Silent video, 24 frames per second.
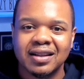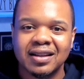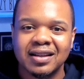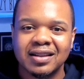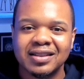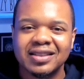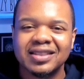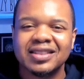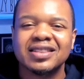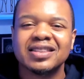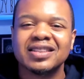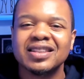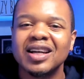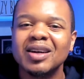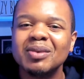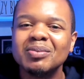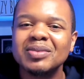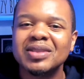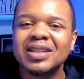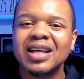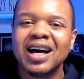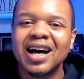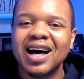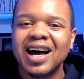
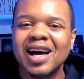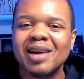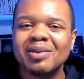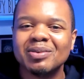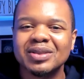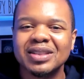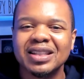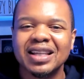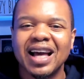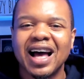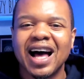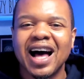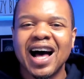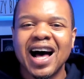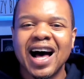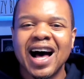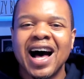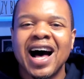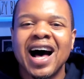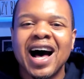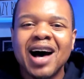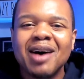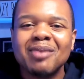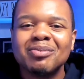Sometimes
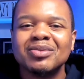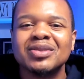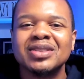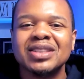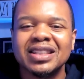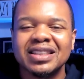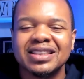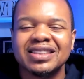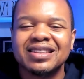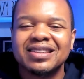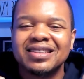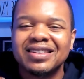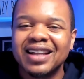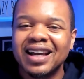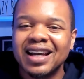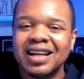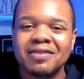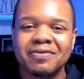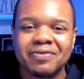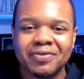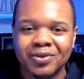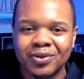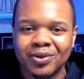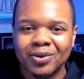I'm just
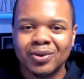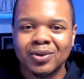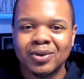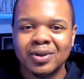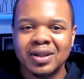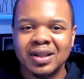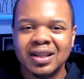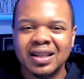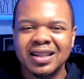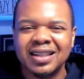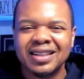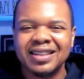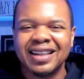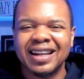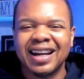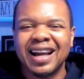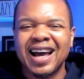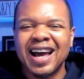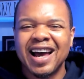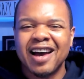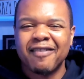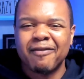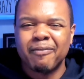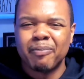thankful that I
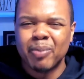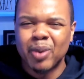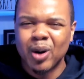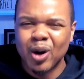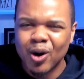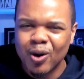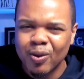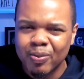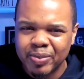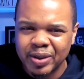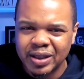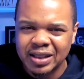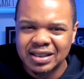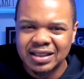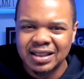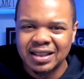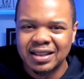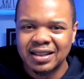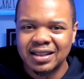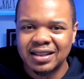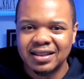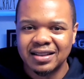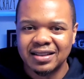have purpose in it.